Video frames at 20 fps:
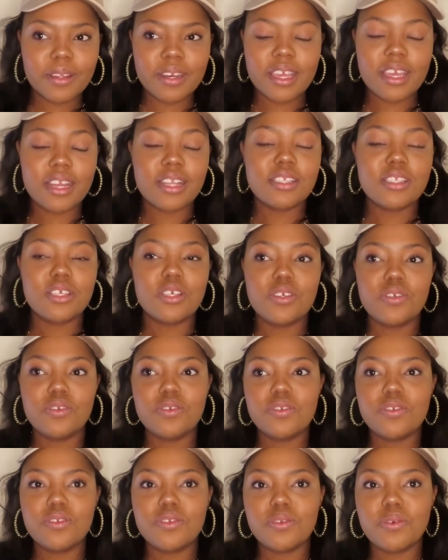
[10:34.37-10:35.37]
And it's a
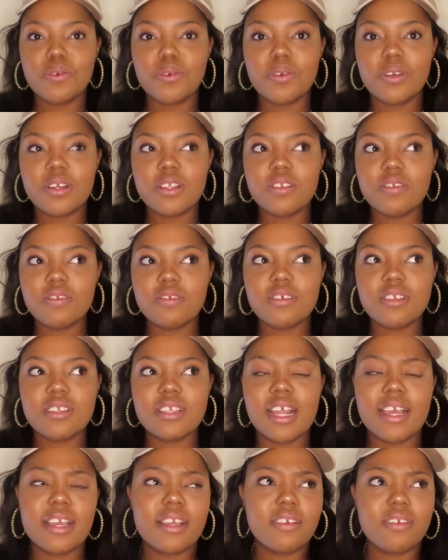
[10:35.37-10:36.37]
huge store, it's
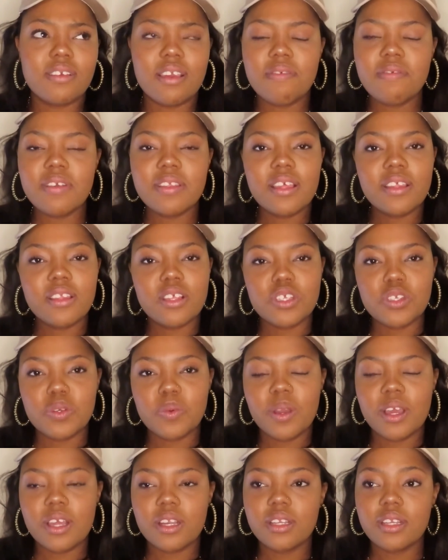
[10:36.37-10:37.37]
just like everything that you
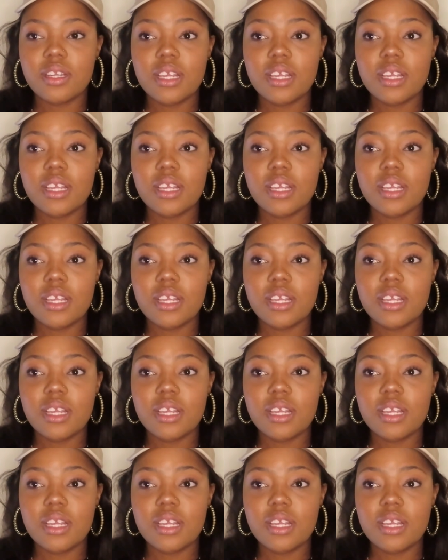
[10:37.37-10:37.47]
want,